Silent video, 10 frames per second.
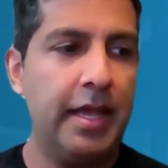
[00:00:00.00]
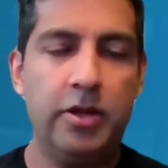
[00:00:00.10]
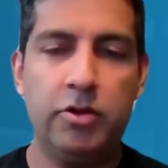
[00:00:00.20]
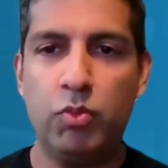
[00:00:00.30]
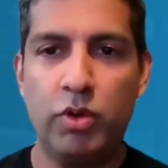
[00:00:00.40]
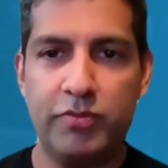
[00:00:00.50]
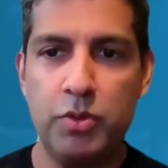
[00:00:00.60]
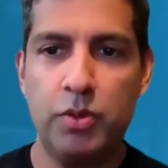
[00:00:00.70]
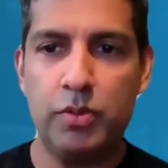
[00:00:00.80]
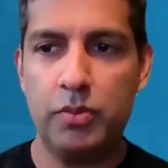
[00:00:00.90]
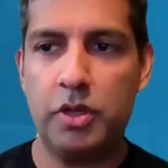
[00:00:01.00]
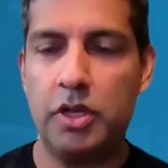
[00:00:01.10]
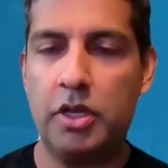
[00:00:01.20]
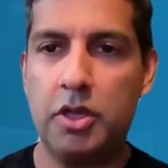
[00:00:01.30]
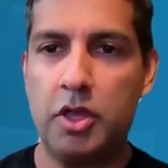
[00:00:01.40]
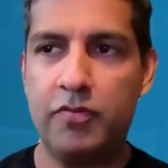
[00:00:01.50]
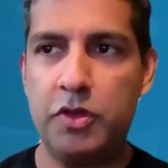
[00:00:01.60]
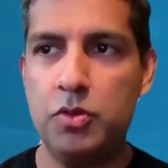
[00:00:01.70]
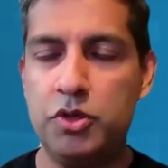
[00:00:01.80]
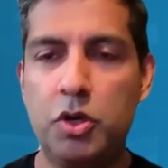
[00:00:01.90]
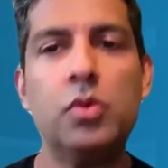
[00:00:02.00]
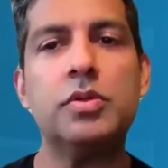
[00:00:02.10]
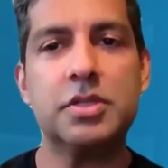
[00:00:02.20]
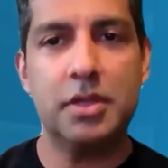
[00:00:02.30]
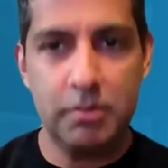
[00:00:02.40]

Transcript: And if you don't